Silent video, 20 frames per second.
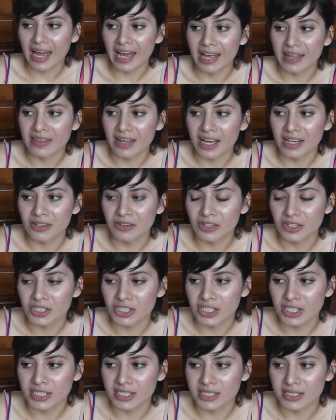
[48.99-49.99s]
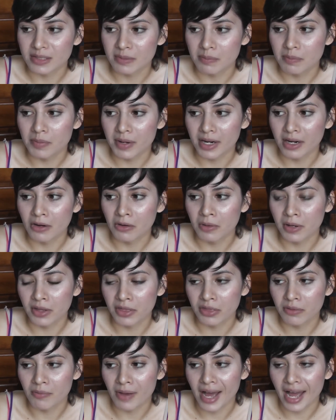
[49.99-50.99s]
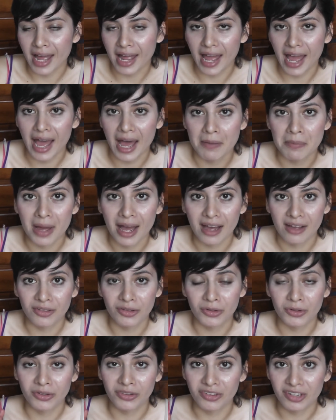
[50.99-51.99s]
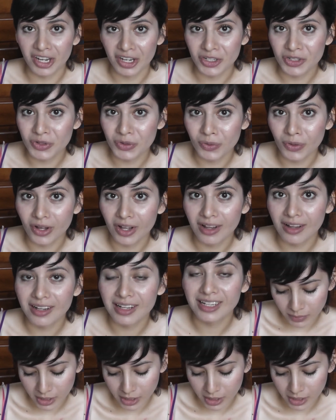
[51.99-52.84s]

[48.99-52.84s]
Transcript: and that you can just bear with my haphazard schedule,